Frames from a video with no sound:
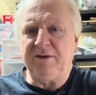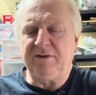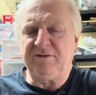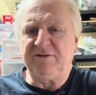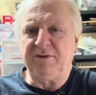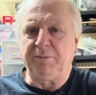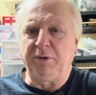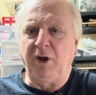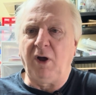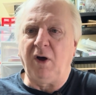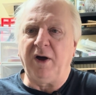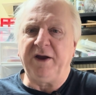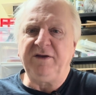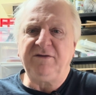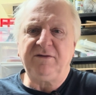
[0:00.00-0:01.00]

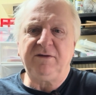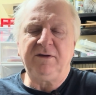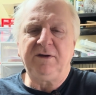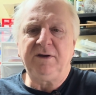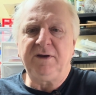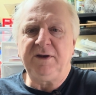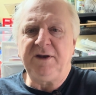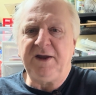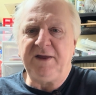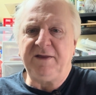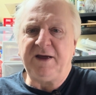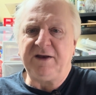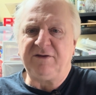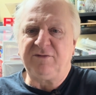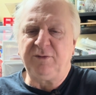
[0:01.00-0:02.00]
supplies near
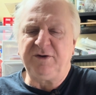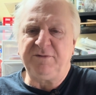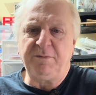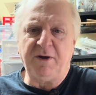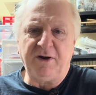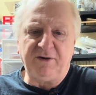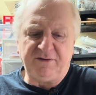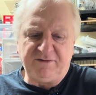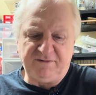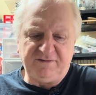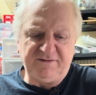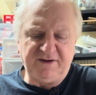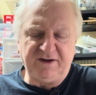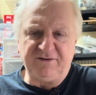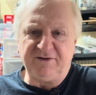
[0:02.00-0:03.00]
that switch mode
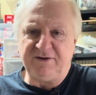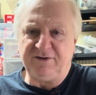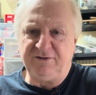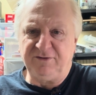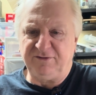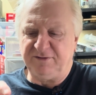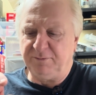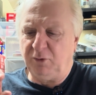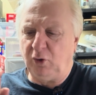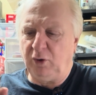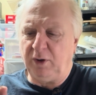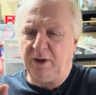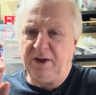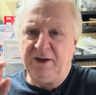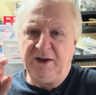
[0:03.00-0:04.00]
section, the 2
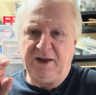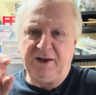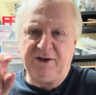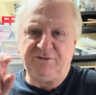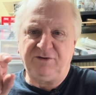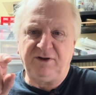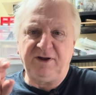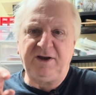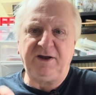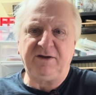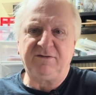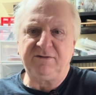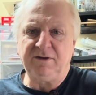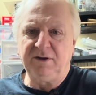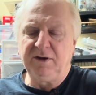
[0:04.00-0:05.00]
smaller electrolytics,